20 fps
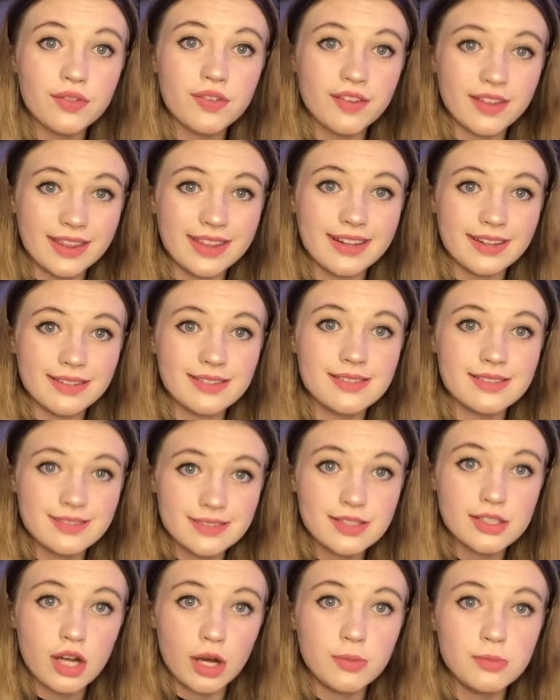for the
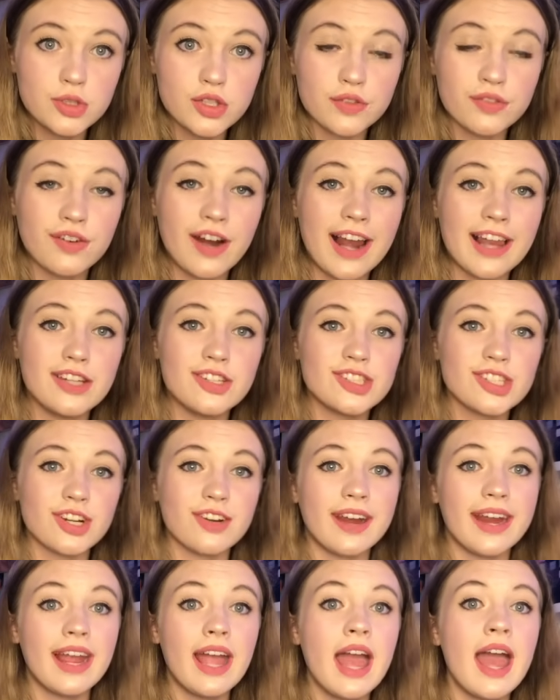sculpture for Alan
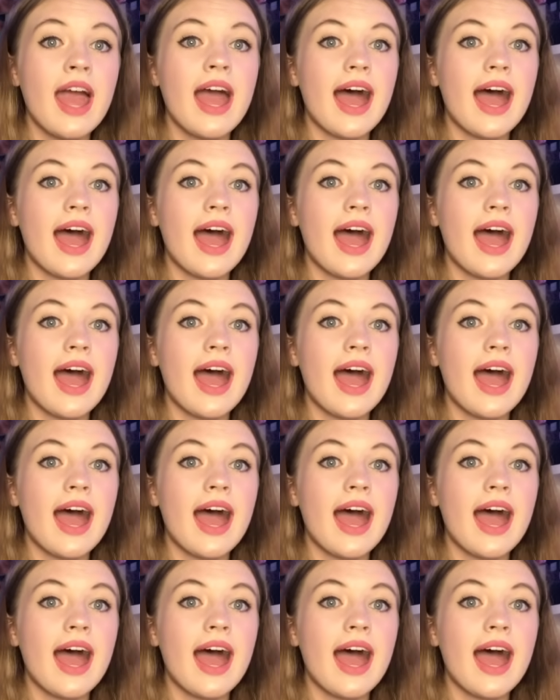Turing.